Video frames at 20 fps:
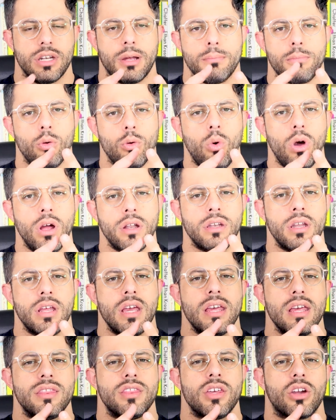Number one,
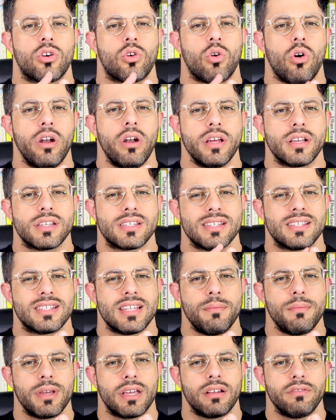the chronic
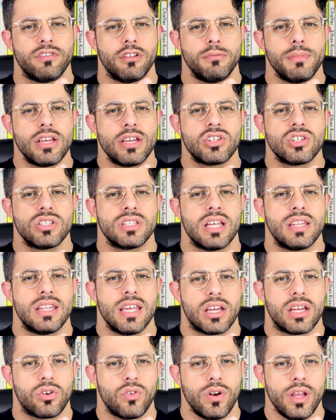systemic inflammation that
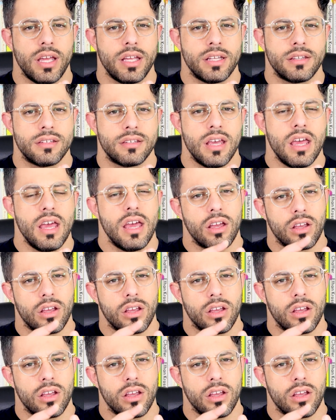they create